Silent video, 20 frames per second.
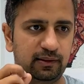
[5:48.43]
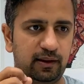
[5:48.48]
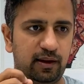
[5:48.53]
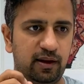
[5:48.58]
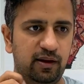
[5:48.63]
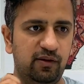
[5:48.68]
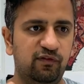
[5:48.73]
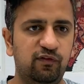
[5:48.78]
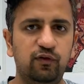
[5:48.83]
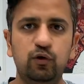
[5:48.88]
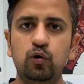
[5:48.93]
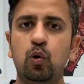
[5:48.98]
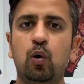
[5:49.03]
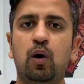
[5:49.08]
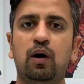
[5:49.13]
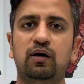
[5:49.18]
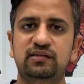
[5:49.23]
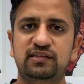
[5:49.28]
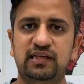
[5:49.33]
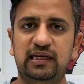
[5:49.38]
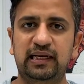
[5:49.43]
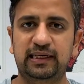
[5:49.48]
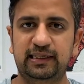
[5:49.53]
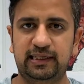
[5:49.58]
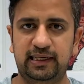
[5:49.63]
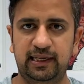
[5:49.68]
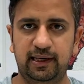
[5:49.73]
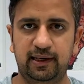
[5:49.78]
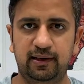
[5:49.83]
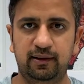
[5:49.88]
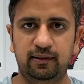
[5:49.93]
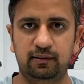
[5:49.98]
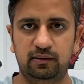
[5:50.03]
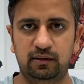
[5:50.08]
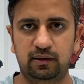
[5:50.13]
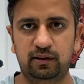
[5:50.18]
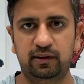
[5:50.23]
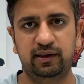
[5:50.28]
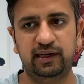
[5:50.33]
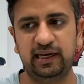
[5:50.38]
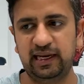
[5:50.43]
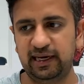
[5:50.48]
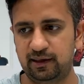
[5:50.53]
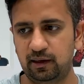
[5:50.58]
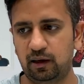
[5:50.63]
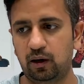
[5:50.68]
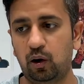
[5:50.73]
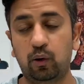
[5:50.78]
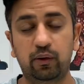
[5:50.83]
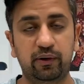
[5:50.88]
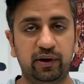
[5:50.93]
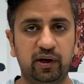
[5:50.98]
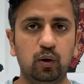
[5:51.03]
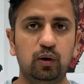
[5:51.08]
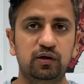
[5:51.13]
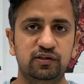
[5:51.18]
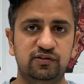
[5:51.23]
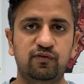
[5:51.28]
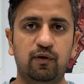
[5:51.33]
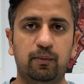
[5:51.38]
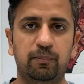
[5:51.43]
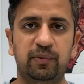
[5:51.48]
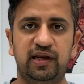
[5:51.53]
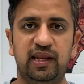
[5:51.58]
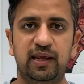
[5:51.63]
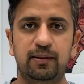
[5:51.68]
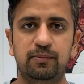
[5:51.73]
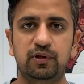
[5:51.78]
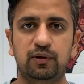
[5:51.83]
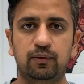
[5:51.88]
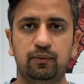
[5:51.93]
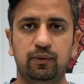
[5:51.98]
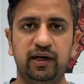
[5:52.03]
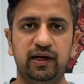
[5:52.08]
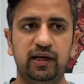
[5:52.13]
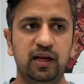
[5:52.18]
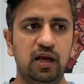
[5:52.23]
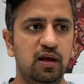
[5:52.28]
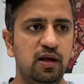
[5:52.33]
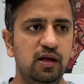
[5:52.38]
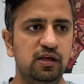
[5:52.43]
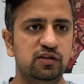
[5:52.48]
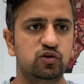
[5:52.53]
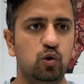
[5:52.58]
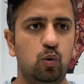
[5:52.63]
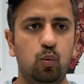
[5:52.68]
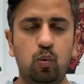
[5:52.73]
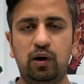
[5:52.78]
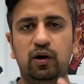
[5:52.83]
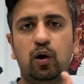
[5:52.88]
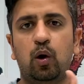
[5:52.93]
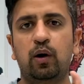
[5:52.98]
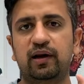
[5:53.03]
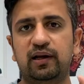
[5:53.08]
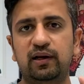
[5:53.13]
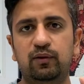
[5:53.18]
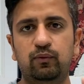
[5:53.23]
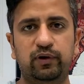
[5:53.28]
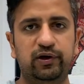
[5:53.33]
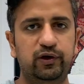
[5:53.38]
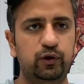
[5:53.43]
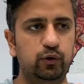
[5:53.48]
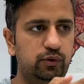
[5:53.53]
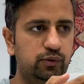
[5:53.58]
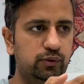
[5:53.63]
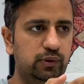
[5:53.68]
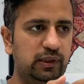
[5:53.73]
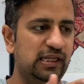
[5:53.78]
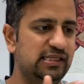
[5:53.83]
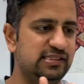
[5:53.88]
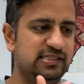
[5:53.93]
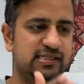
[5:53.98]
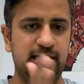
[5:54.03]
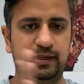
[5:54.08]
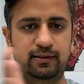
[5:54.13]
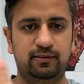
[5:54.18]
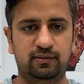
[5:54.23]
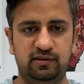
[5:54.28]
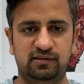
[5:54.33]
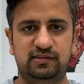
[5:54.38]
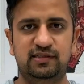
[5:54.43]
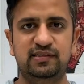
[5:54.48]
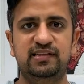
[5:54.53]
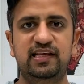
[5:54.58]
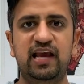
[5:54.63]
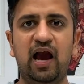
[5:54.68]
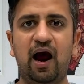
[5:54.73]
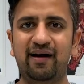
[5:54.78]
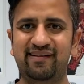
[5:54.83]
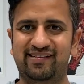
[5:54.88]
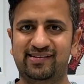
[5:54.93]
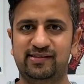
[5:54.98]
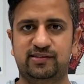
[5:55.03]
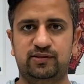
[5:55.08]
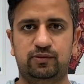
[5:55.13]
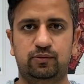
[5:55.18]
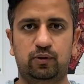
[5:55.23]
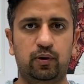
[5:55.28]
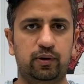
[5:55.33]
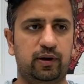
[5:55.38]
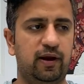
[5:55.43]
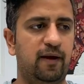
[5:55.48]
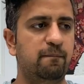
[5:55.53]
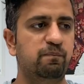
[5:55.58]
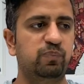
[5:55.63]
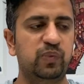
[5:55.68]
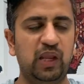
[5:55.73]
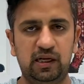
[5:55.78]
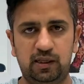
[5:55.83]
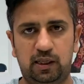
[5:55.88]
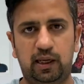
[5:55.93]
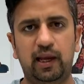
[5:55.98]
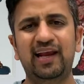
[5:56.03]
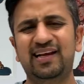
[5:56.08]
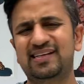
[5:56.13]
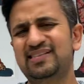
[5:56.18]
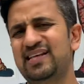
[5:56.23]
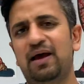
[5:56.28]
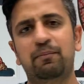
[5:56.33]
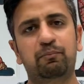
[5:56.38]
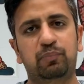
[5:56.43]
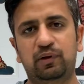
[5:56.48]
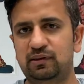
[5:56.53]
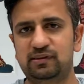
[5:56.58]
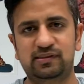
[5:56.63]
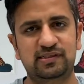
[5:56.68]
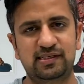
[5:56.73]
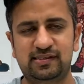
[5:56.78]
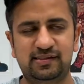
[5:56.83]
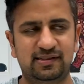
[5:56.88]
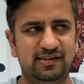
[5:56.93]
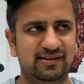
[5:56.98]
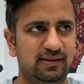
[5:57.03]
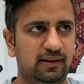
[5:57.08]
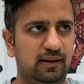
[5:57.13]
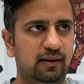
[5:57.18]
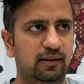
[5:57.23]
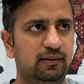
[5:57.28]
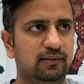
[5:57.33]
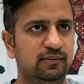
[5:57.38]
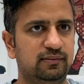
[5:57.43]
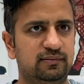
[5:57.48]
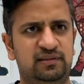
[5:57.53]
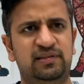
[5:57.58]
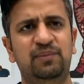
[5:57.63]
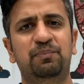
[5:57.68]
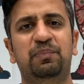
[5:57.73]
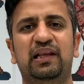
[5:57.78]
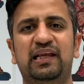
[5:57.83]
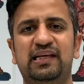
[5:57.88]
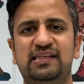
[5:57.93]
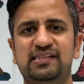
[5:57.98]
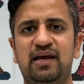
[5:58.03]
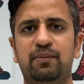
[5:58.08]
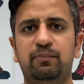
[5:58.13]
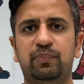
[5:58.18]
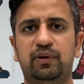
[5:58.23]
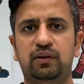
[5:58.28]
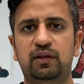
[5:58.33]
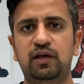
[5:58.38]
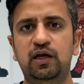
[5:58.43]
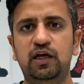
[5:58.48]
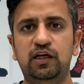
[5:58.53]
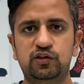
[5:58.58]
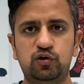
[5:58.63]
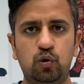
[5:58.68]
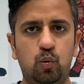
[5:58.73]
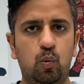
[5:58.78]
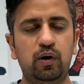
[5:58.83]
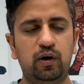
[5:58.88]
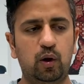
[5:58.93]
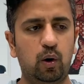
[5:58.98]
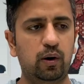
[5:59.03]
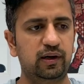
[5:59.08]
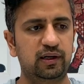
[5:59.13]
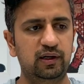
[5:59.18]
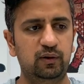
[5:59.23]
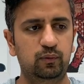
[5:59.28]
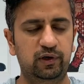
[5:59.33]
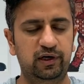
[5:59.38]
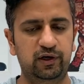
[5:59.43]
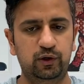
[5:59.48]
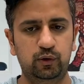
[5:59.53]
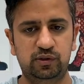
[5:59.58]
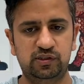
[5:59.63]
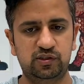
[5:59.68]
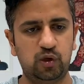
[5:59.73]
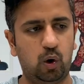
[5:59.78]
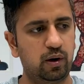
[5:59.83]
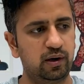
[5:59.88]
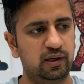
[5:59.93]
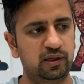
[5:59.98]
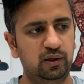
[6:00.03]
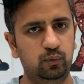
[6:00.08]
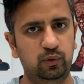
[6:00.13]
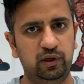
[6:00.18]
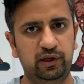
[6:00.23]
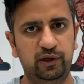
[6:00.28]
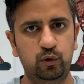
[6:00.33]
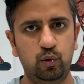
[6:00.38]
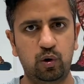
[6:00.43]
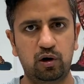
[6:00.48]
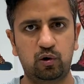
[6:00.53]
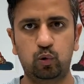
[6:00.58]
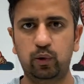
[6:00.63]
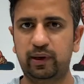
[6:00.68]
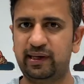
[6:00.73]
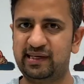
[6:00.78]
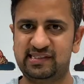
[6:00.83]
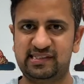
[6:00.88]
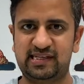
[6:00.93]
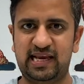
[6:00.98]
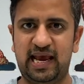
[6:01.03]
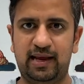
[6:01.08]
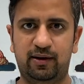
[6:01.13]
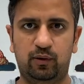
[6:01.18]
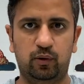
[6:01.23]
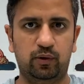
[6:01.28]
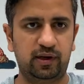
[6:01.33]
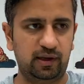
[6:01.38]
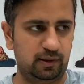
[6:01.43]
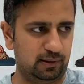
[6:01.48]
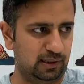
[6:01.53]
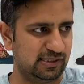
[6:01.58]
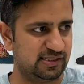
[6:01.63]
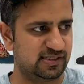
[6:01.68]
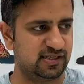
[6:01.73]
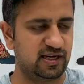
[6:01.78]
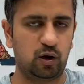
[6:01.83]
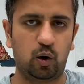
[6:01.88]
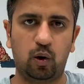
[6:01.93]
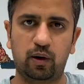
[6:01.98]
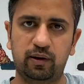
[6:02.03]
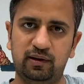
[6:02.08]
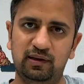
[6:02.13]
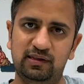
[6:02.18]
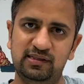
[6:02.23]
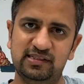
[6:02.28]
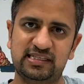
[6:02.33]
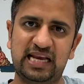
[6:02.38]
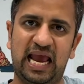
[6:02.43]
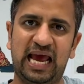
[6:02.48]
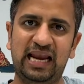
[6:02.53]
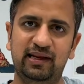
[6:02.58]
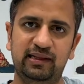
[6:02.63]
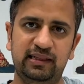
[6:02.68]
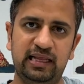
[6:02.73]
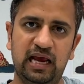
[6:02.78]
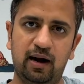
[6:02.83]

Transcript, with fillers: if you are selecting a data or records from a table, right? So what Oracle will do, let's take this is the hard disk, okay? Example, just a simple example. So what Oracle will do is Oracle will do a quick scan, okay? Let's say Oracle is scanning the